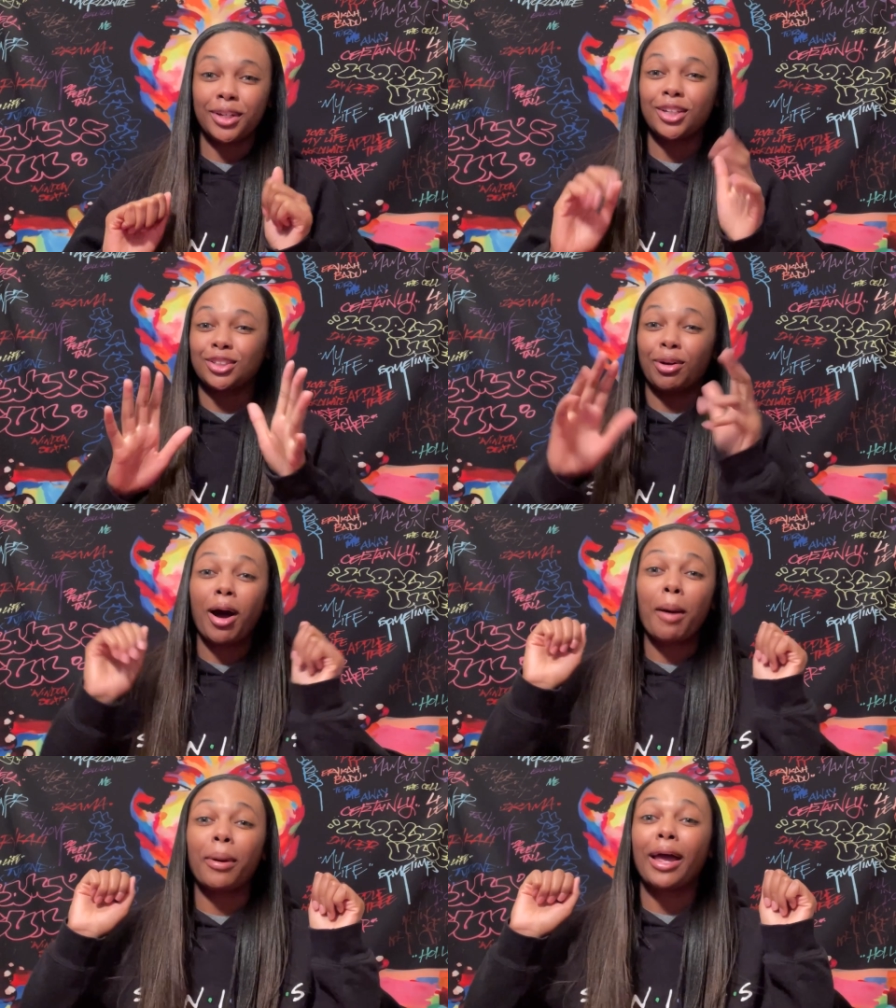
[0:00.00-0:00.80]
So
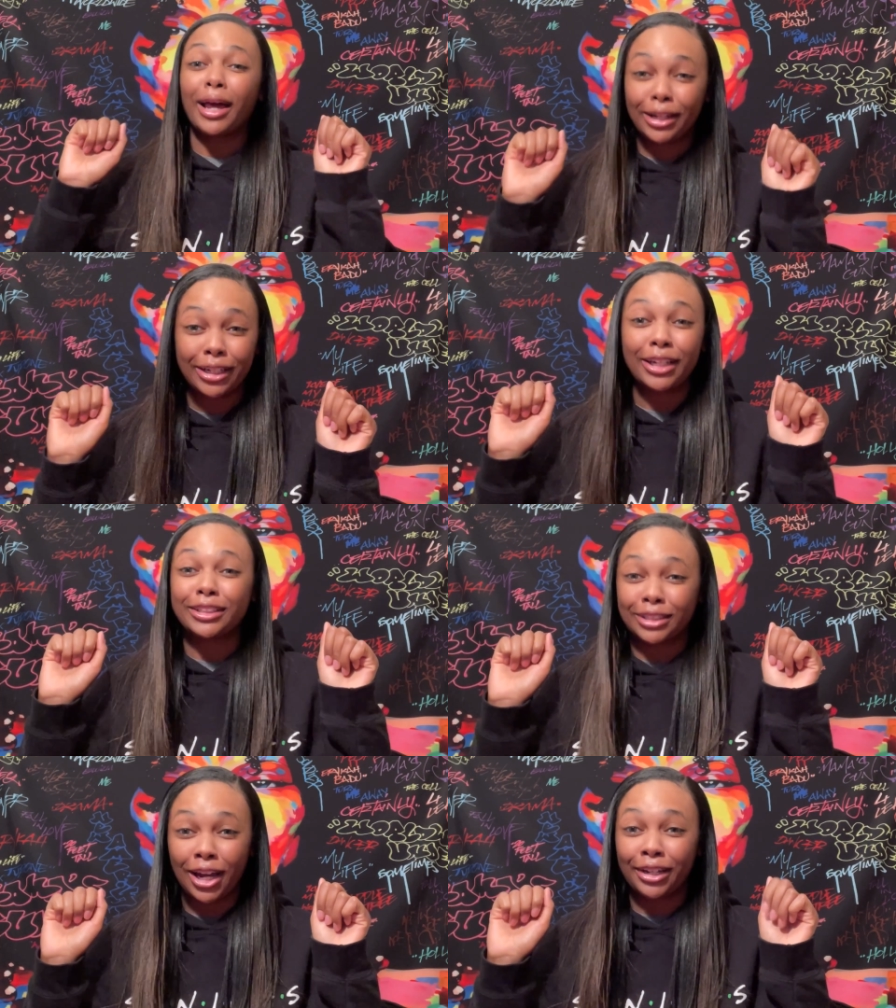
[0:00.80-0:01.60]
I'm hella
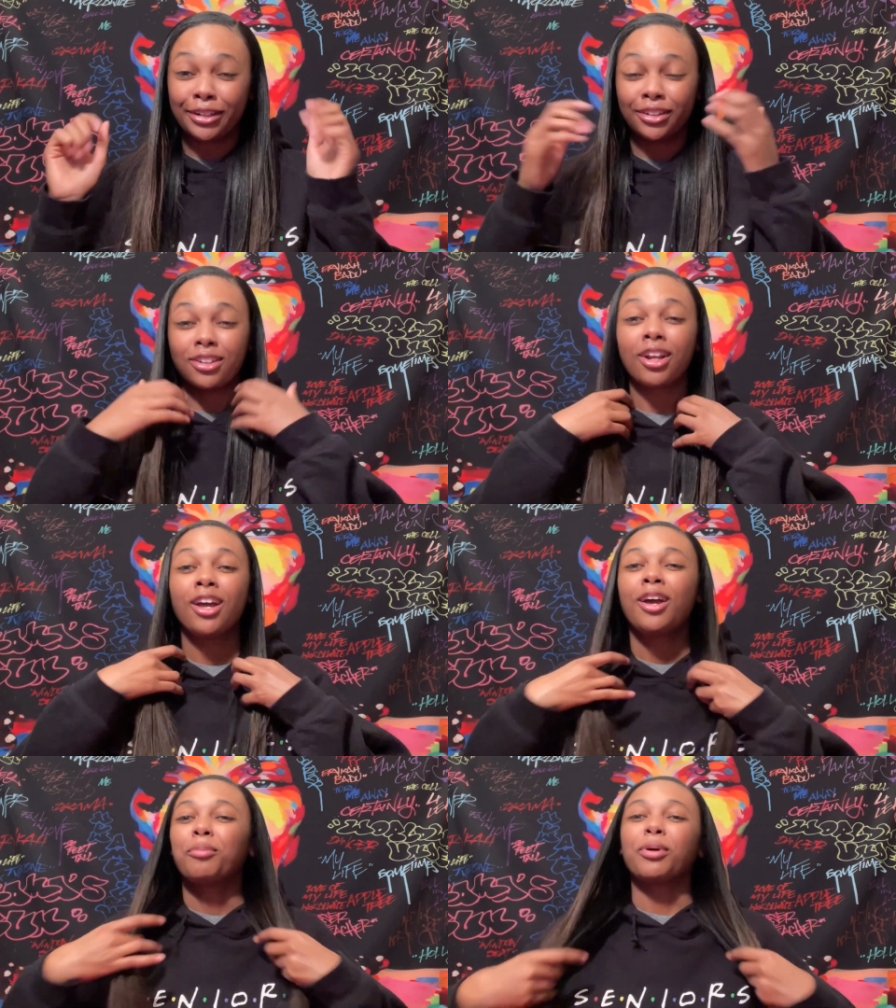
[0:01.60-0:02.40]
excited.
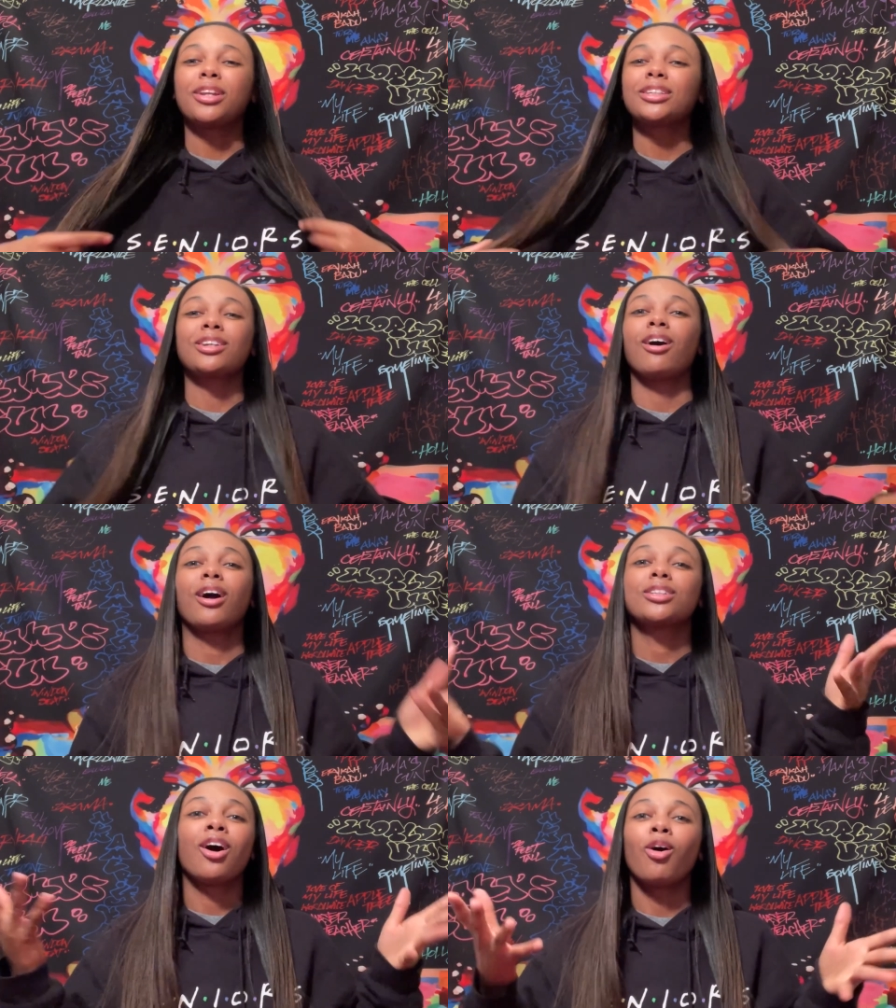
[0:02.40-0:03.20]
But this song
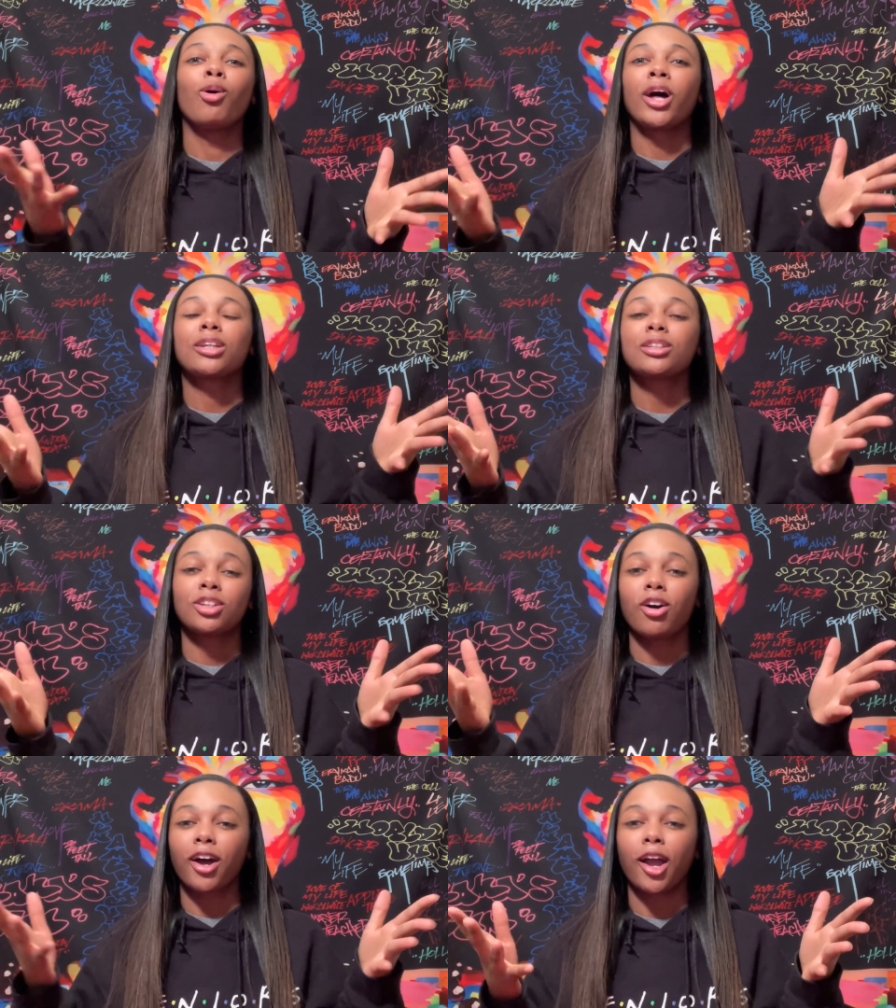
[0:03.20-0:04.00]
is old. Like, this
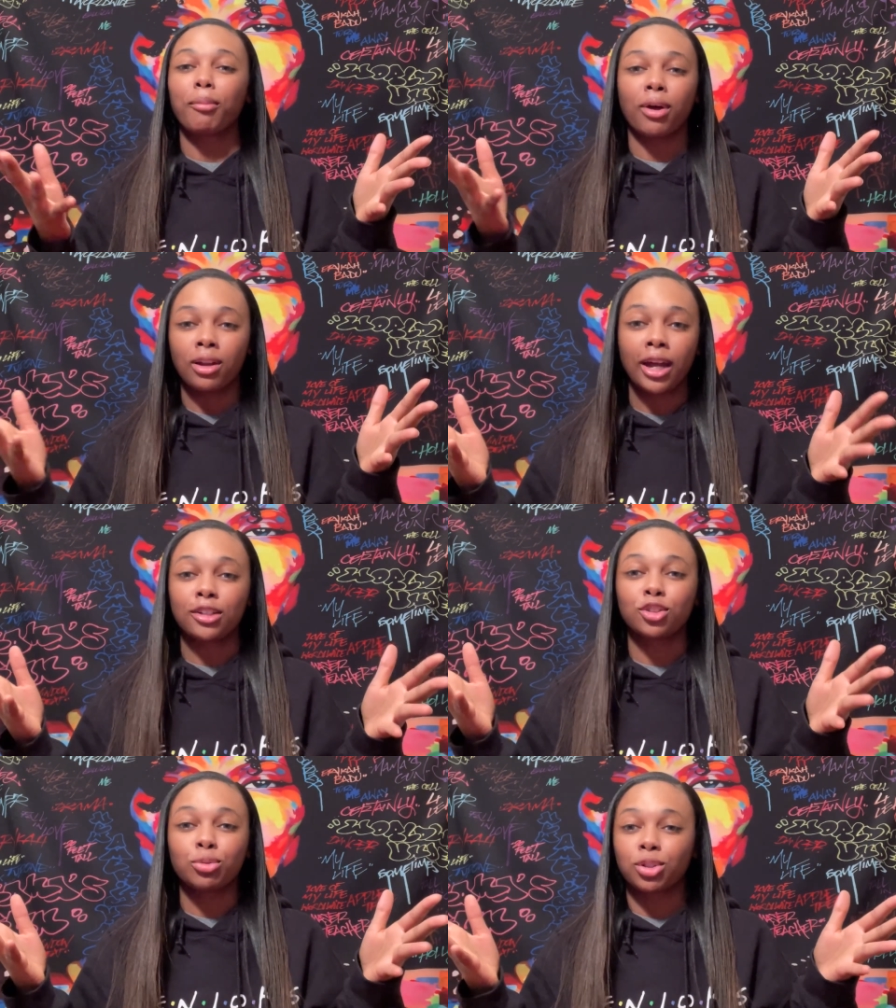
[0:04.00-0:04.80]
song came out
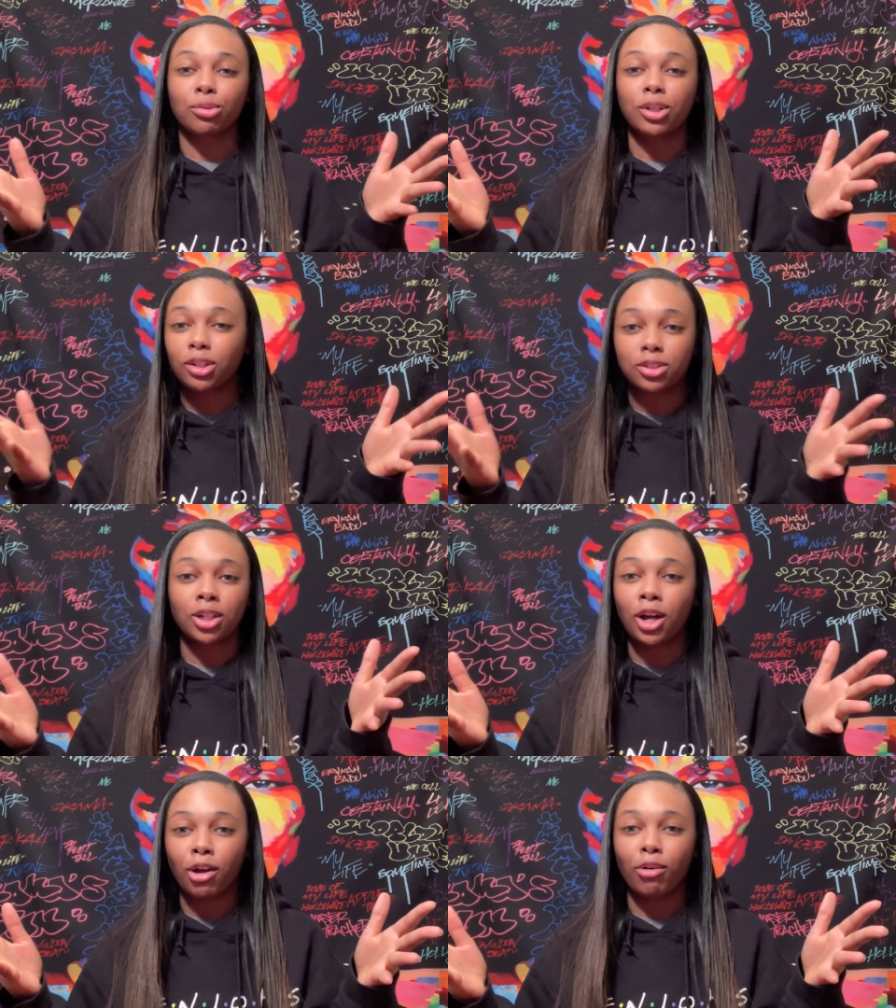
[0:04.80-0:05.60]
like 2 or 3 years
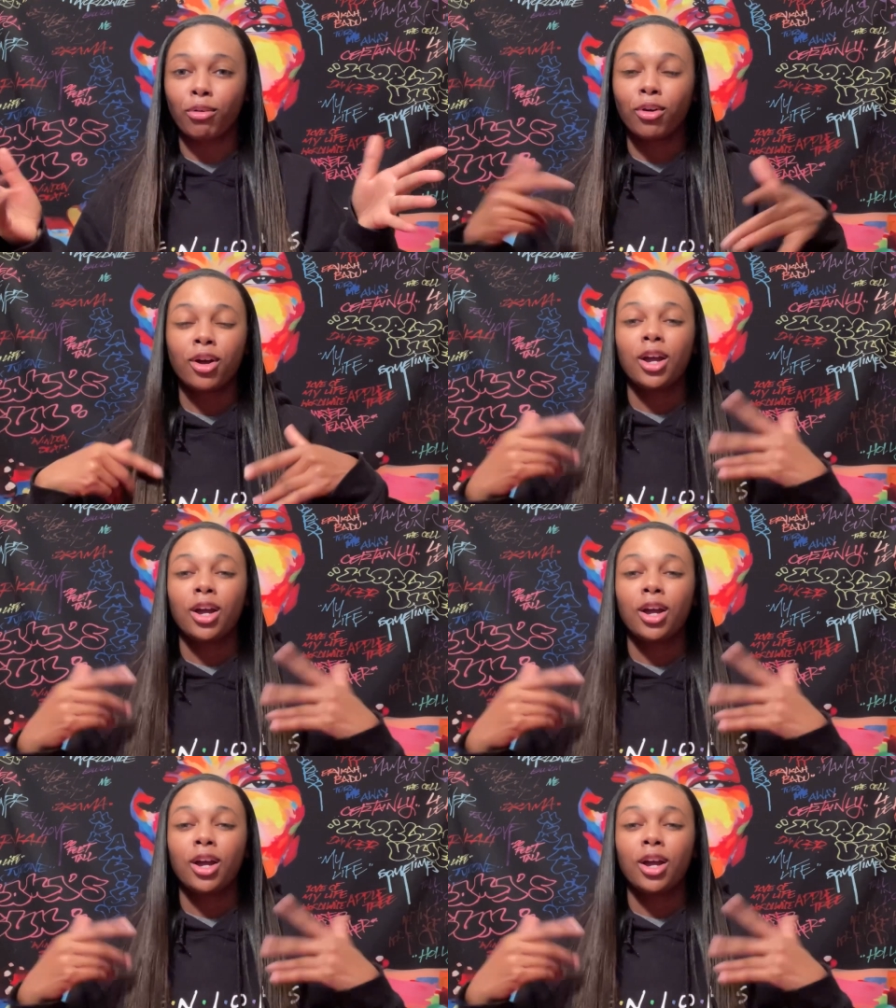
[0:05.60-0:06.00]
ago.